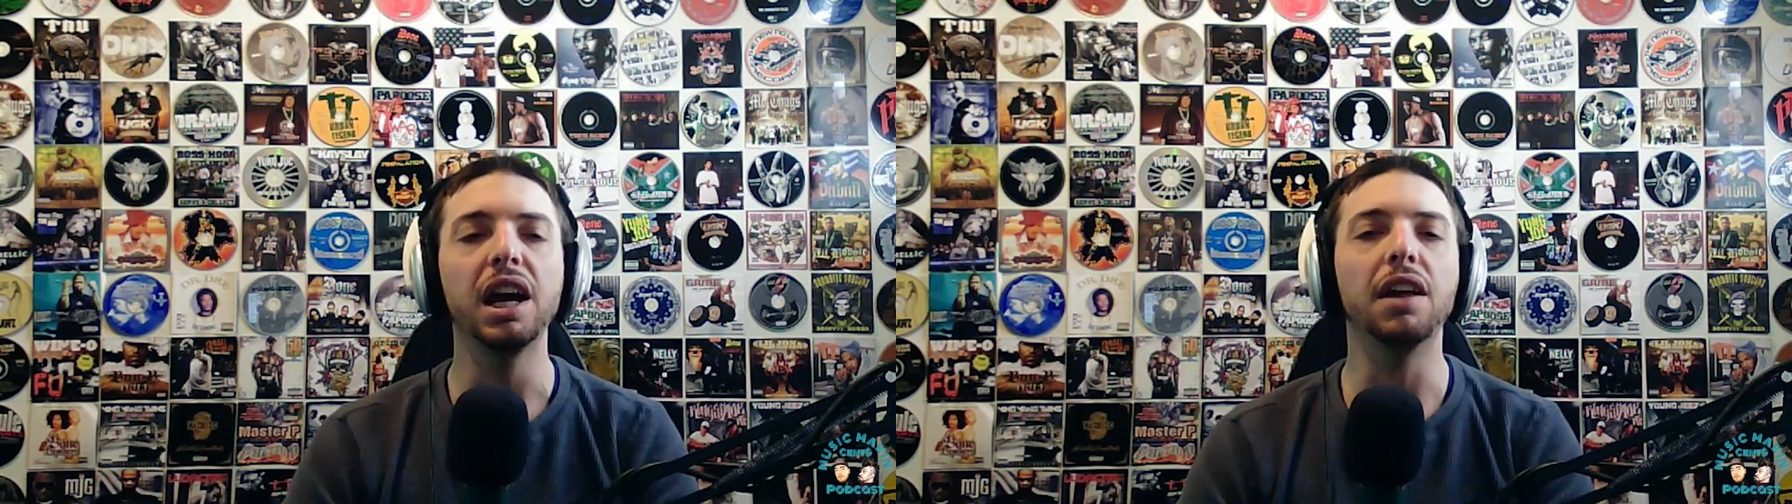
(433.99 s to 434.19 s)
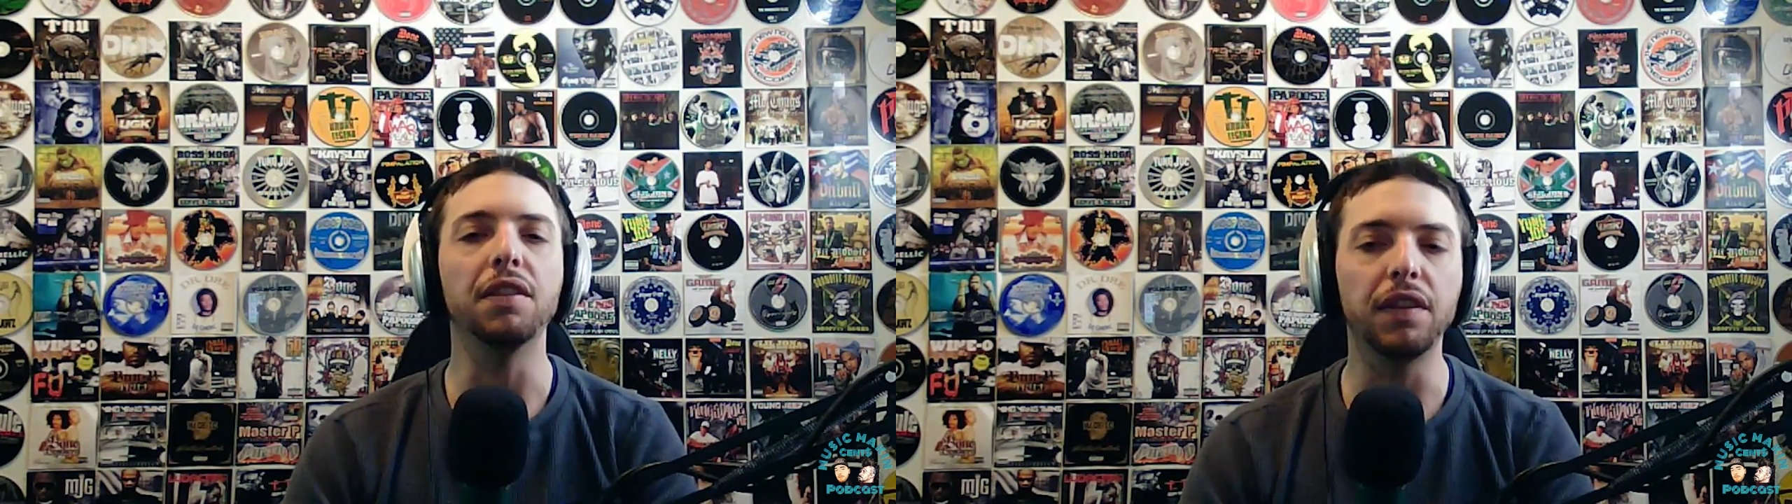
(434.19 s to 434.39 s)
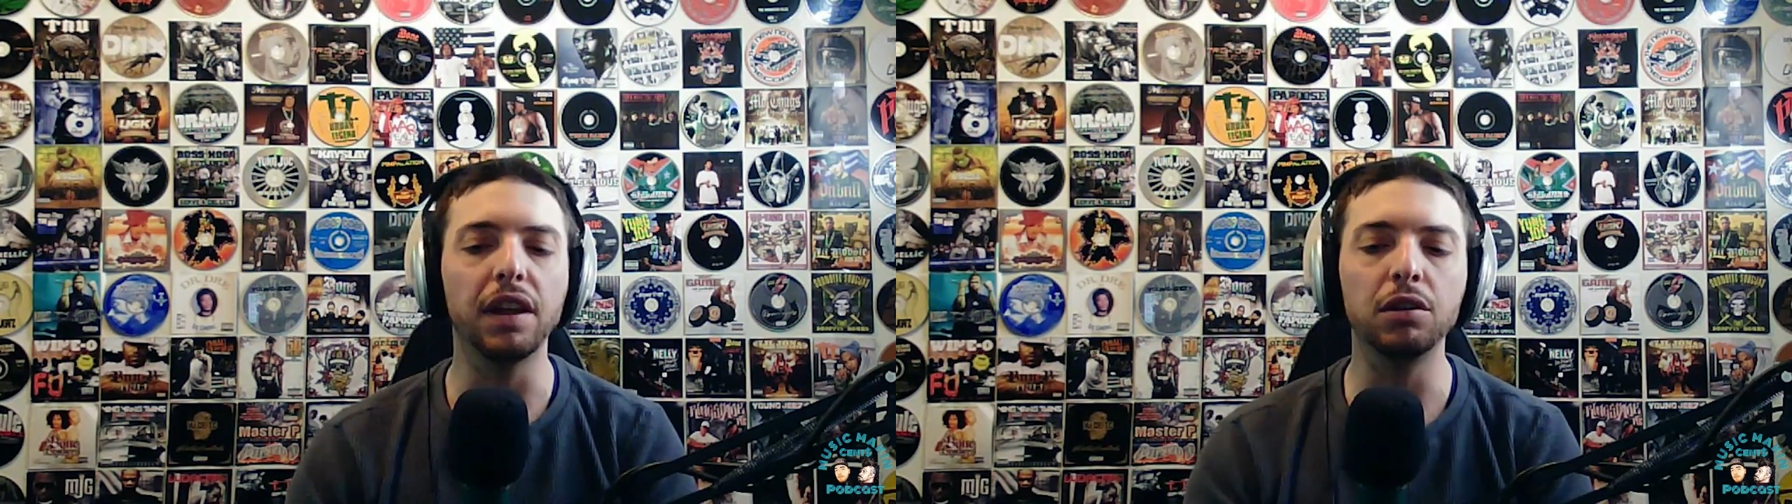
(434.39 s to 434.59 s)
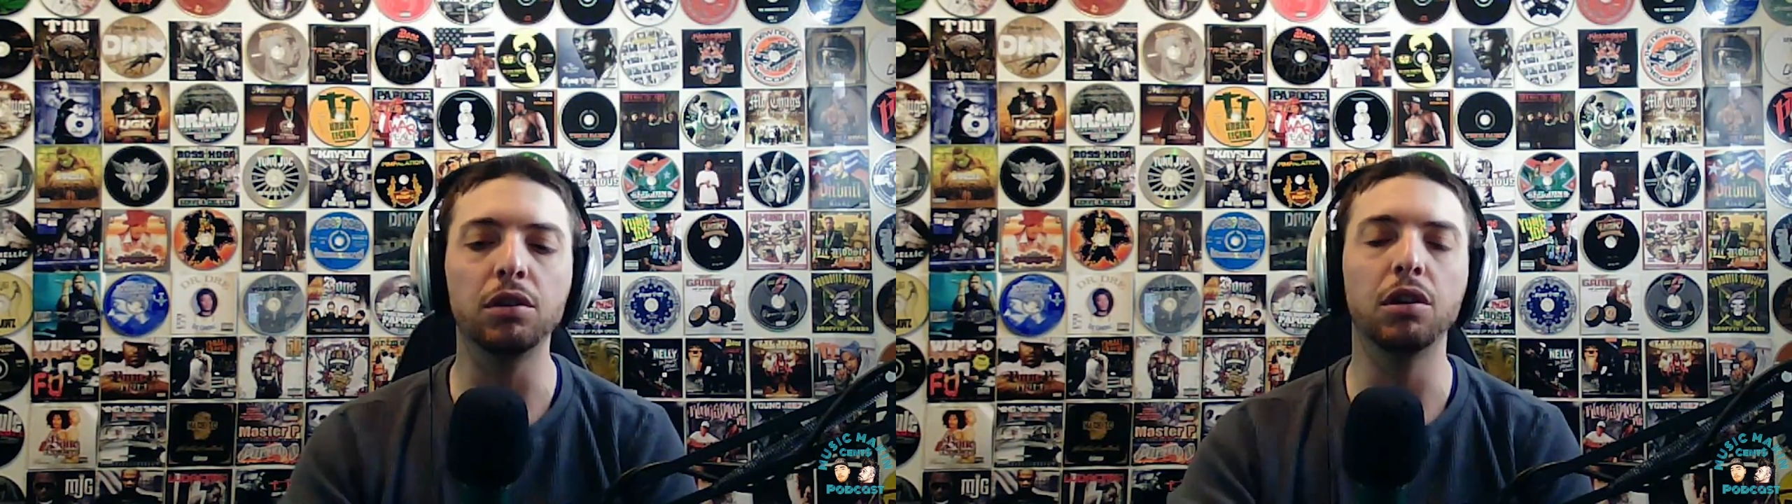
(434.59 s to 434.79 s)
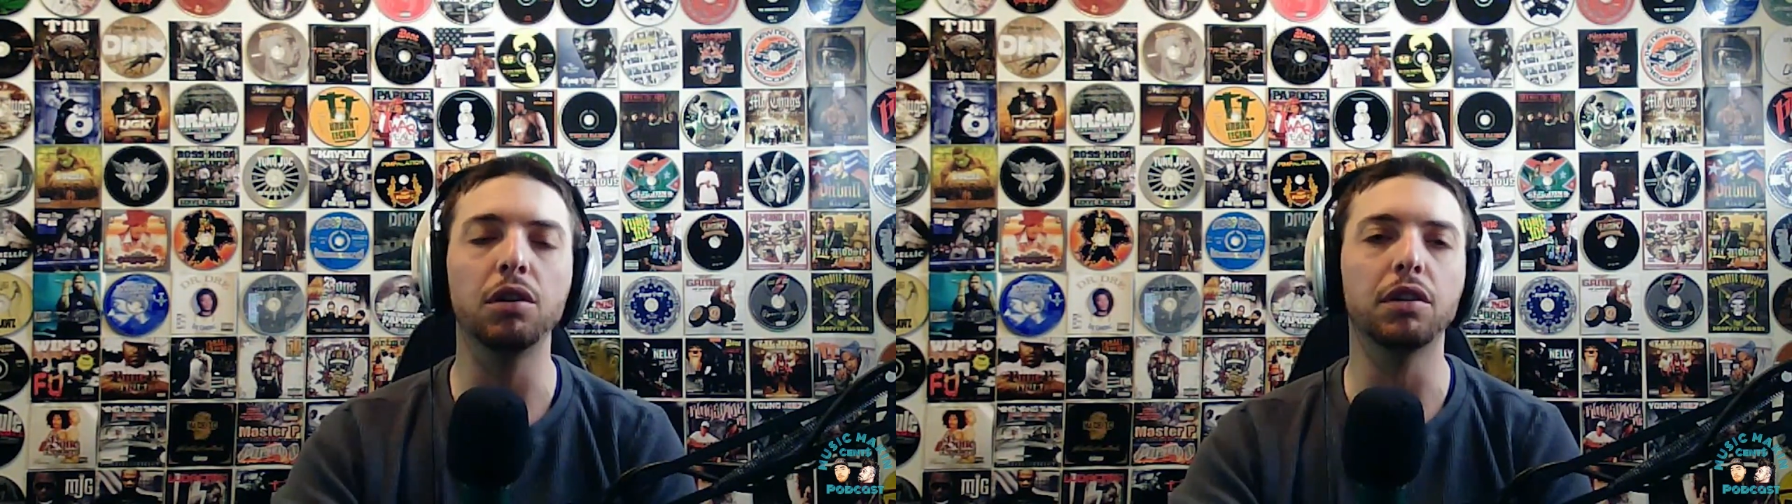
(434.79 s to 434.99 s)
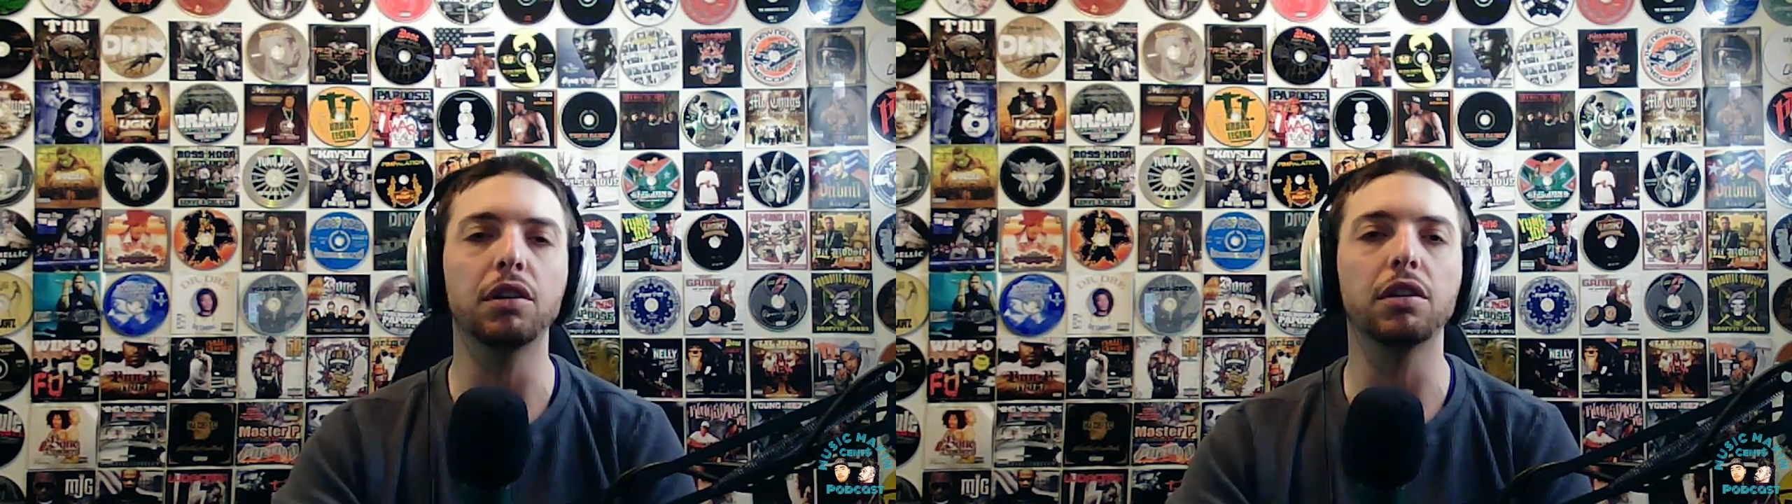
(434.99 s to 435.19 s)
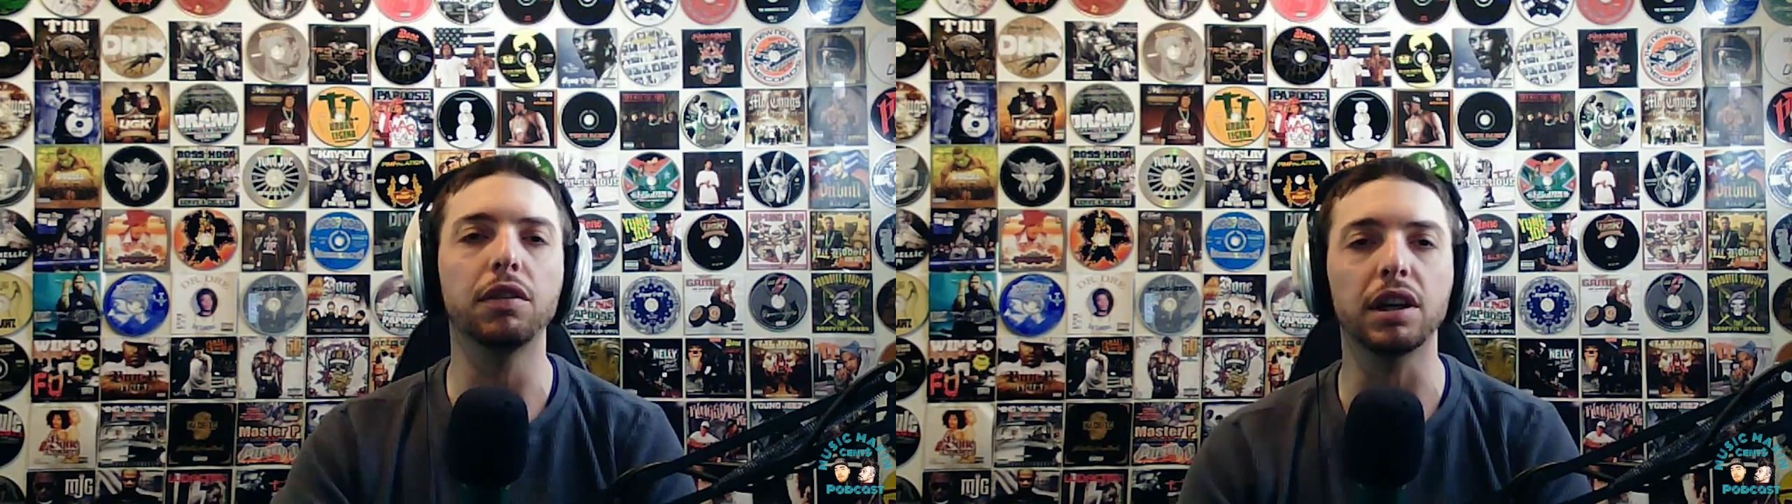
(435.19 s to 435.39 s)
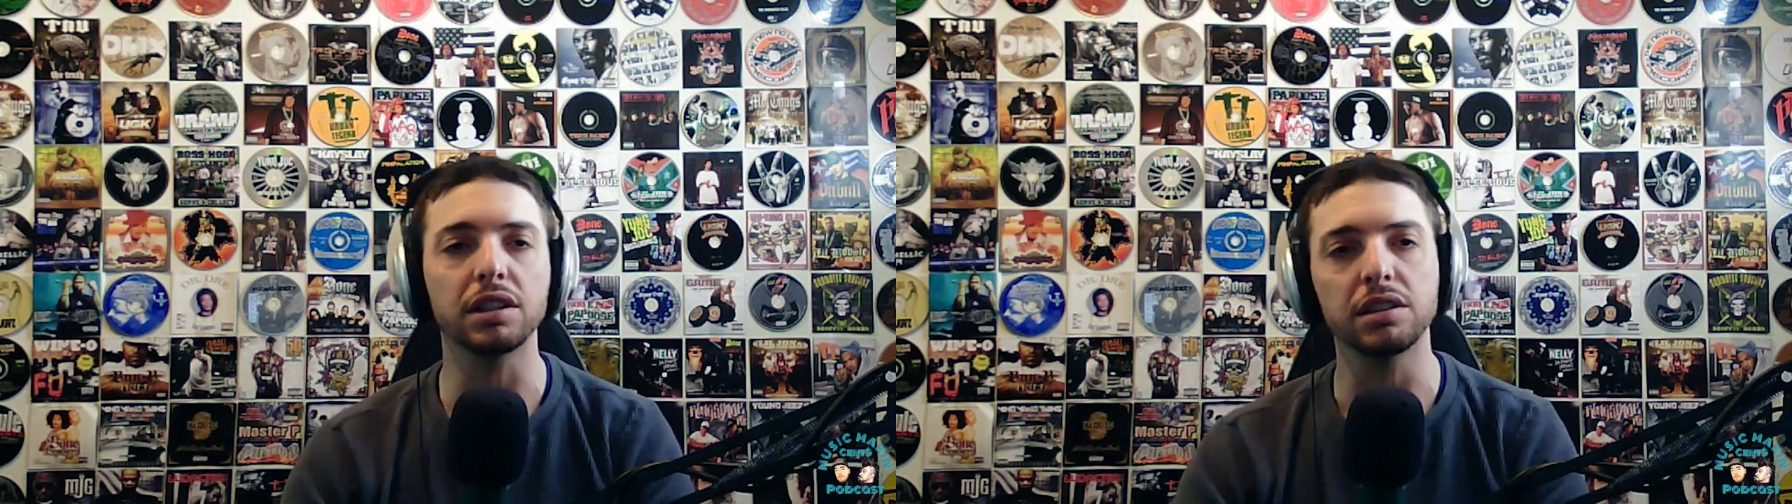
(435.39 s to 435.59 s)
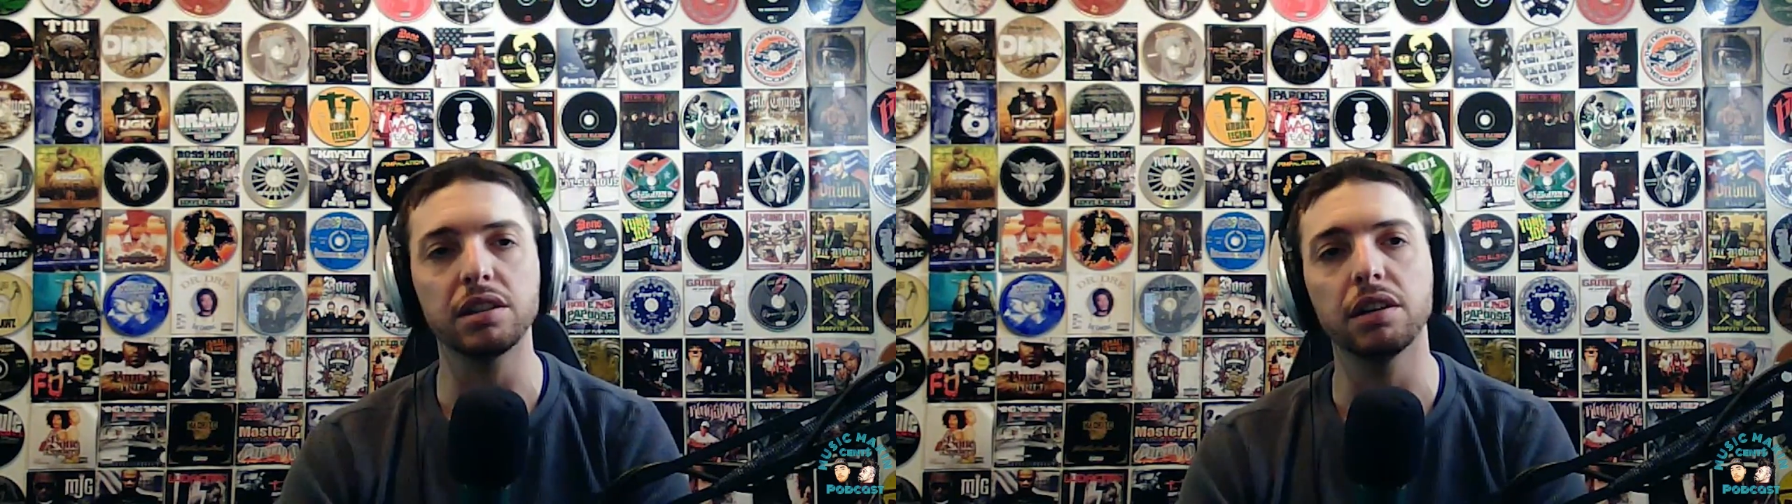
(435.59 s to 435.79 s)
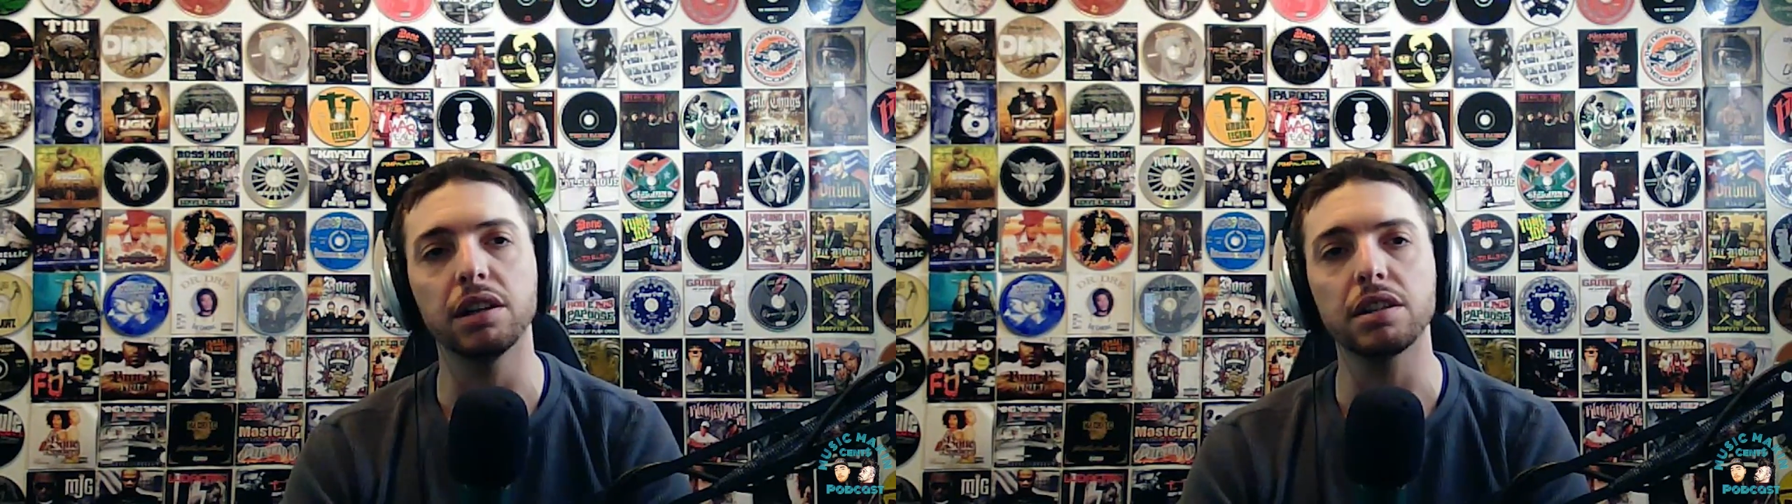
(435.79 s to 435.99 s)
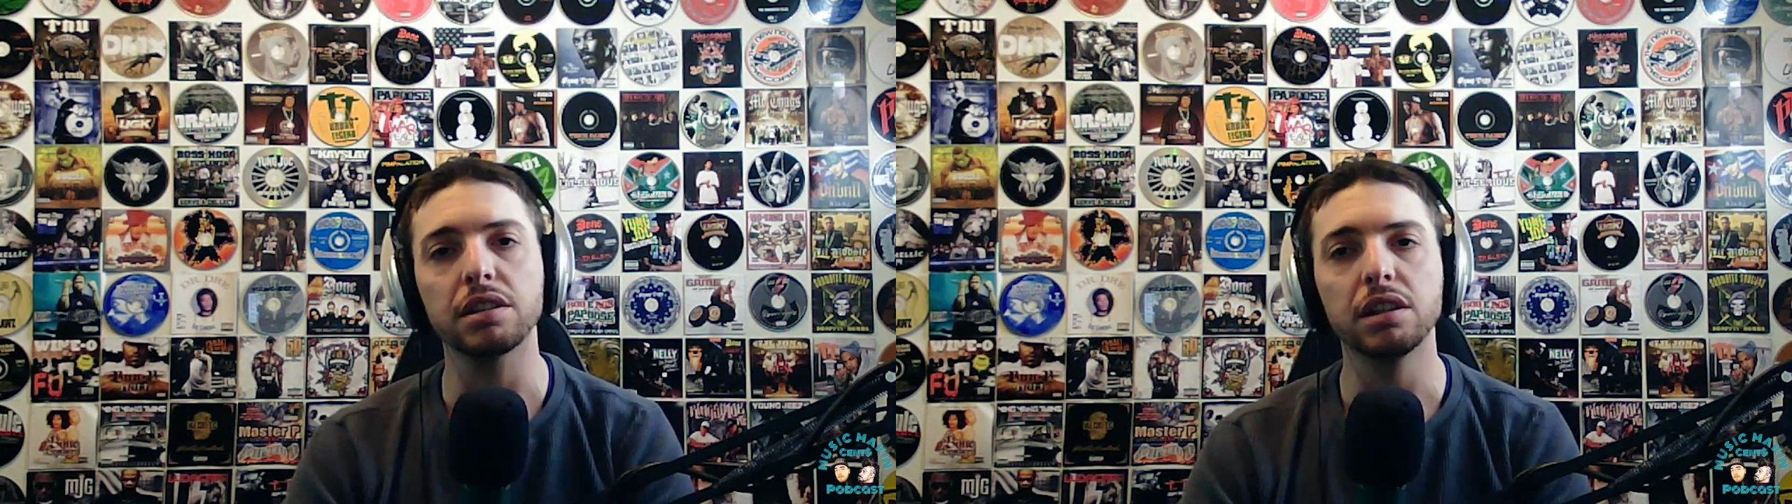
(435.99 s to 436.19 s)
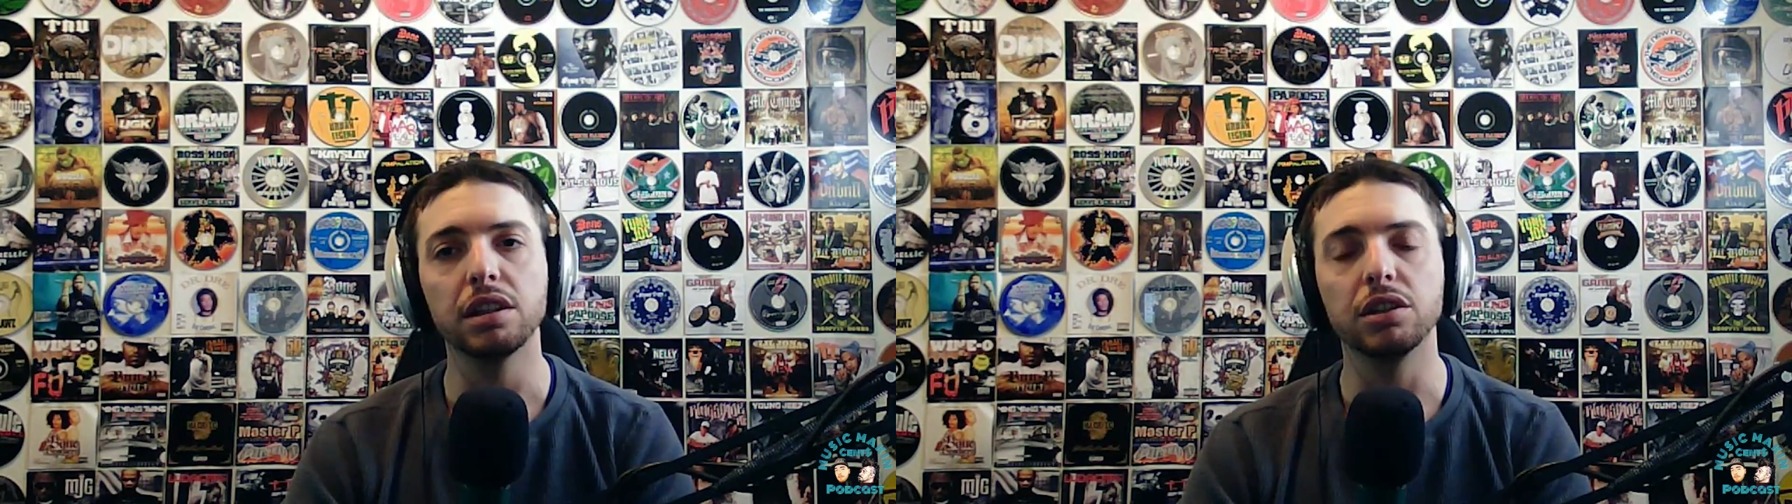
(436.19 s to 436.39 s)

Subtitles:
And then you know they're fucking serious.